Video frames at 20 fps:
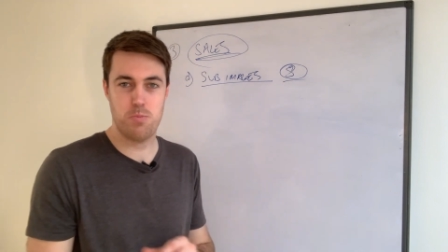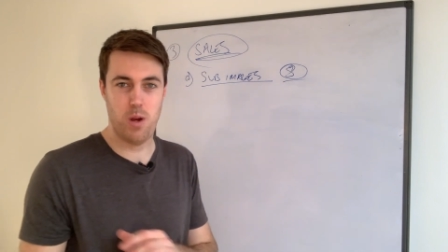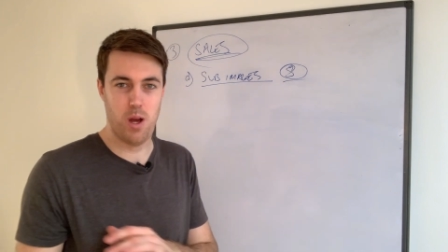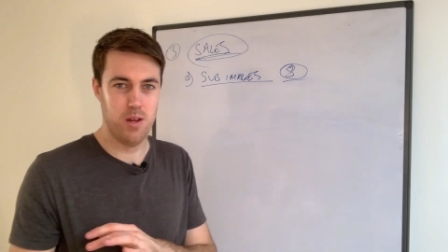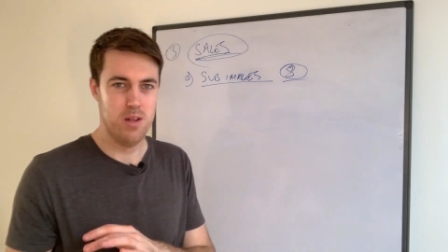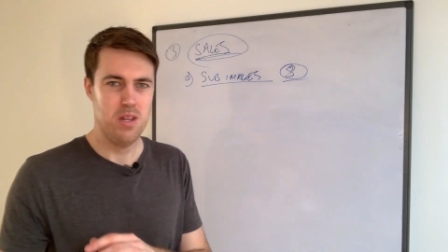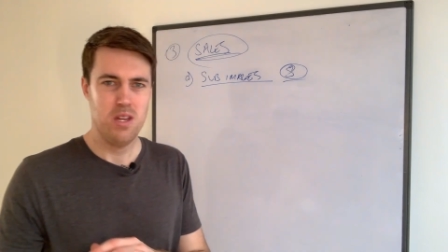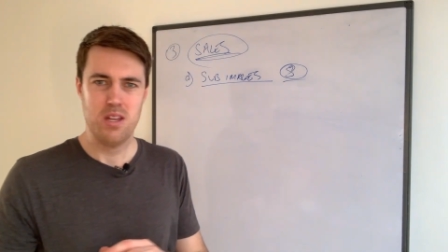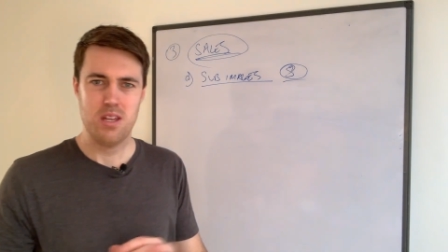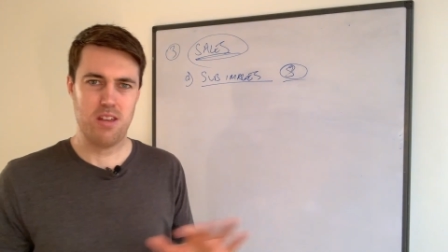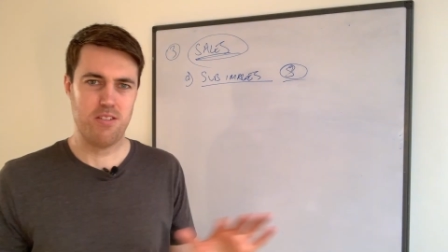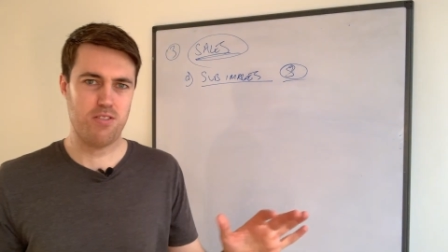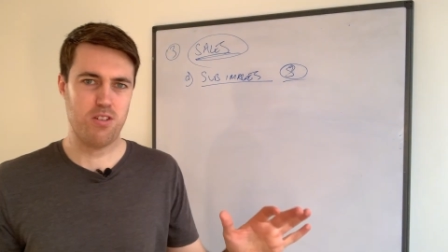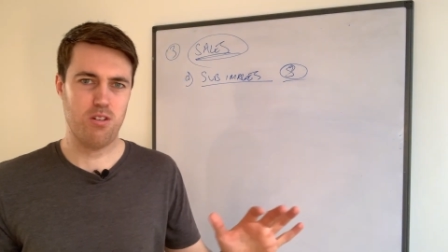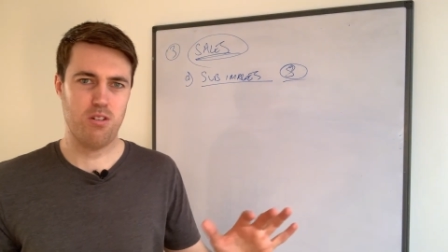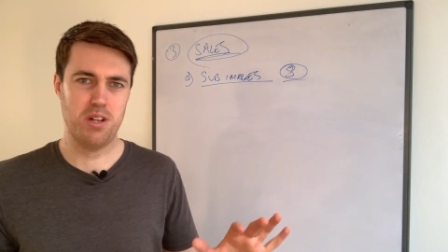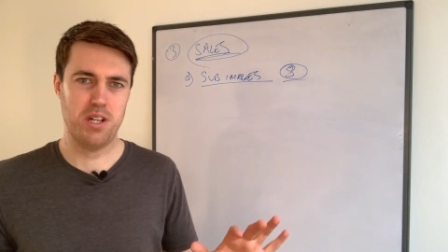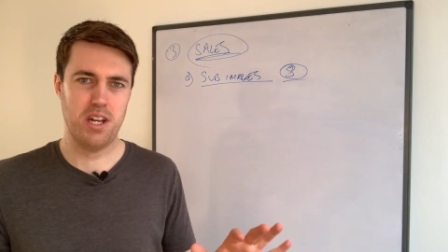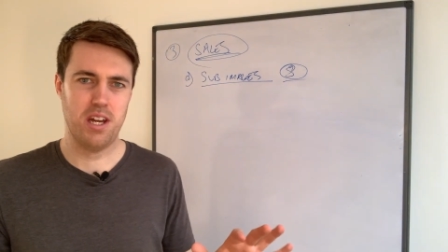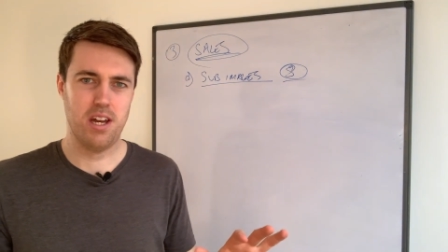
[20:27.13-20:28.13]
But if
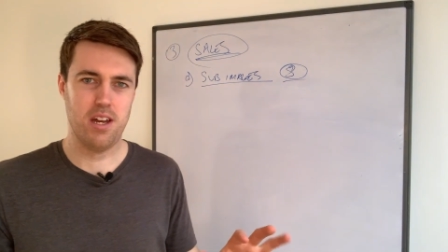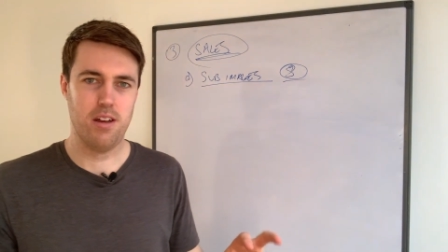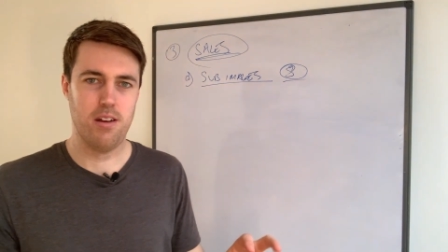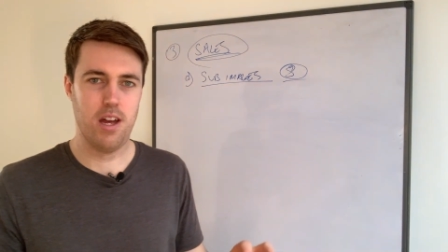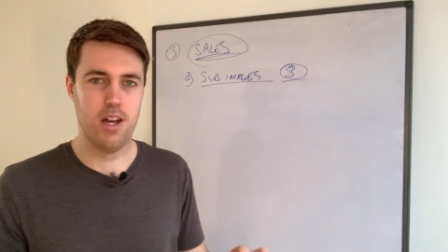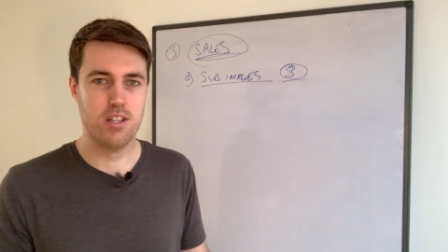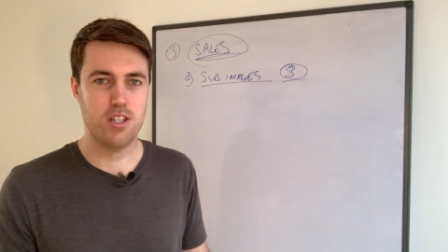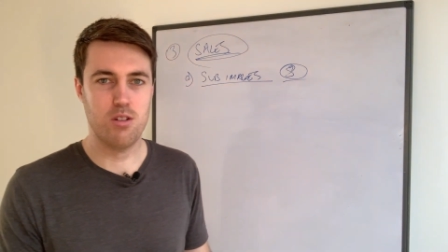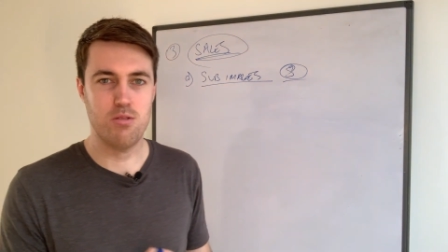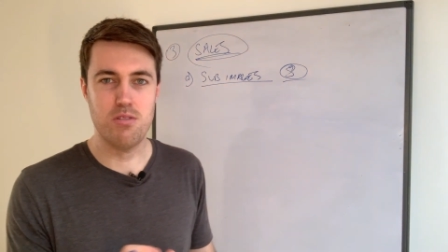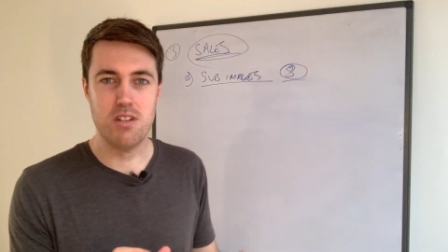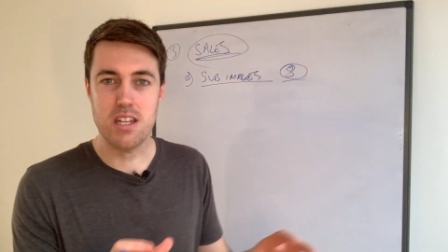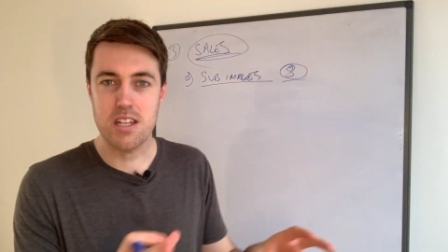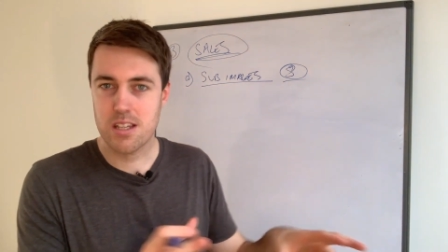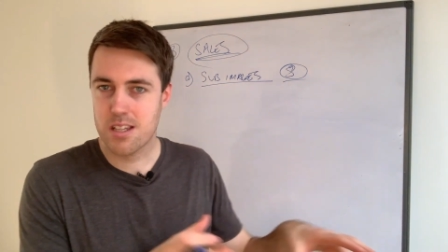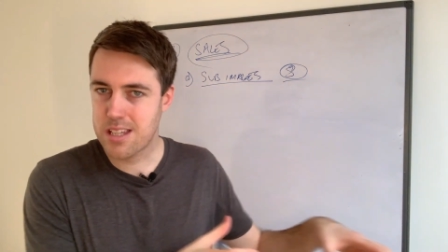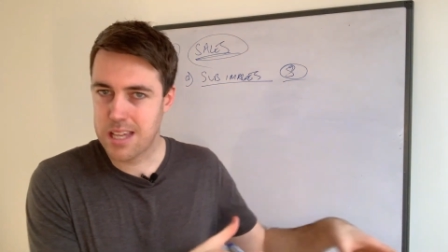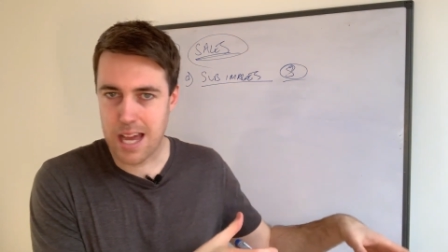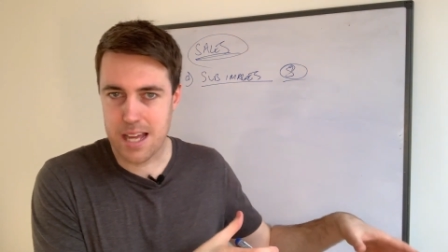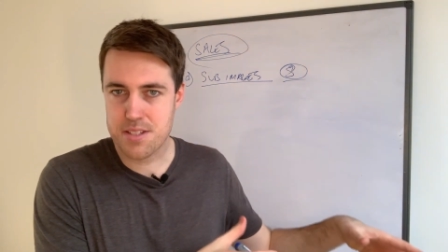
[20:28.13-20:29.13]
you're in a, a
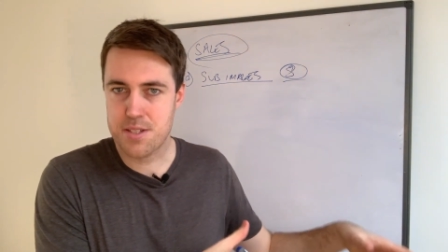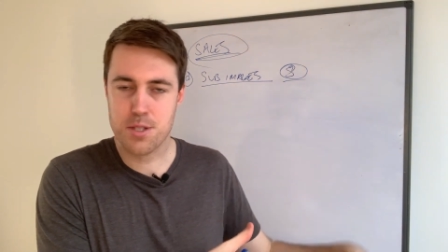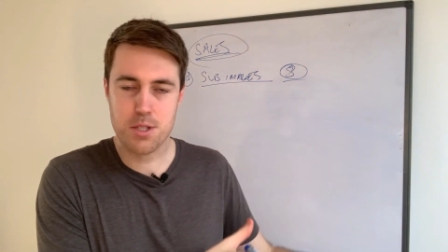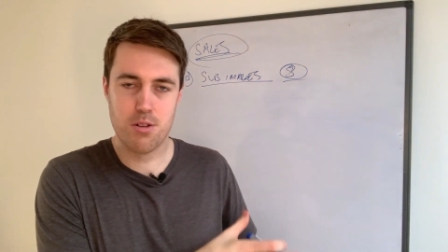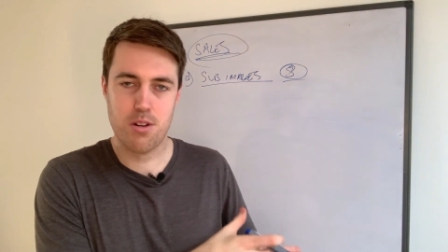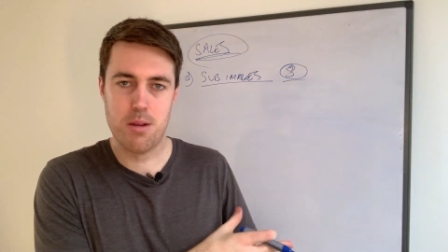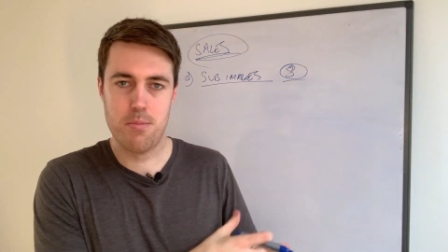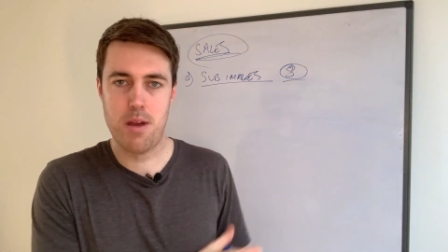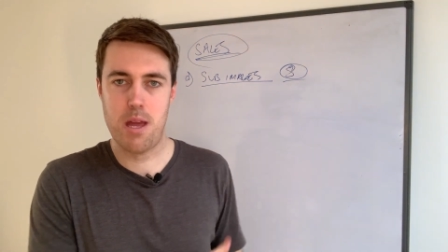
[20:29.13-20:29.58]
unique category,